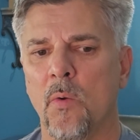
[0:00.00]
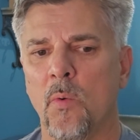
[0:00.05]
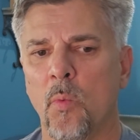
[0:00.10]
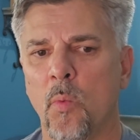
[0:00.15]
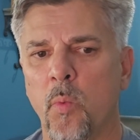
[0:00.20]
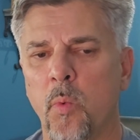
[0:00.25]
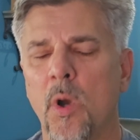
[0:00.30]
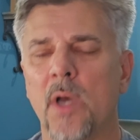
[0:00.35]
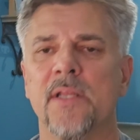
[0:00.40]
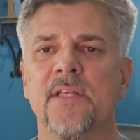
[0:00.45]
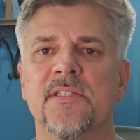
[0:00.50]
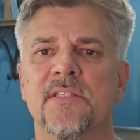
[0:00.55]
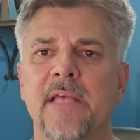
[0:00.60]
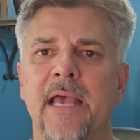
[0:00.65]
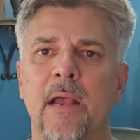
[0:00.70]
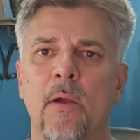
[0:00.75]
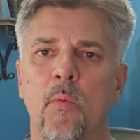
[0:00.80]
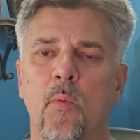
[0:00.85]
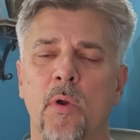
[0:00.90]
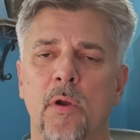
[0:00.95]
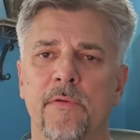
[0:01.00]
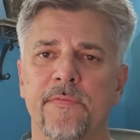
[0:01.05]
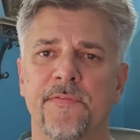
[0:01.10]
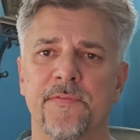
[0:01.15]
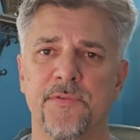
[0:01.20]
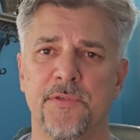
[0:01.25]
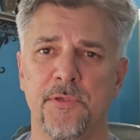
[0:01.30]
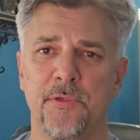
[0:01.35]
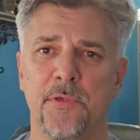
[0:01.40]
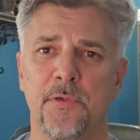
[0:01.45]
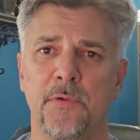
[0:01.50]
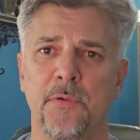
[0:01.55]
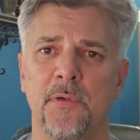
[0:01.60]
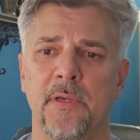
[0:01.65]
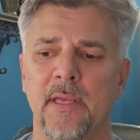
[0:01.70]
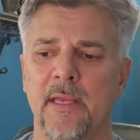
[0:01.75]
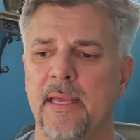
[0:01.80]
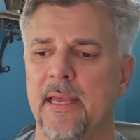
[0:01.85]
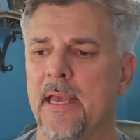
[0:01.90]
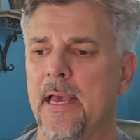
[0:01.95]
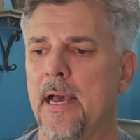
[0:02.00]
what is that worth to you?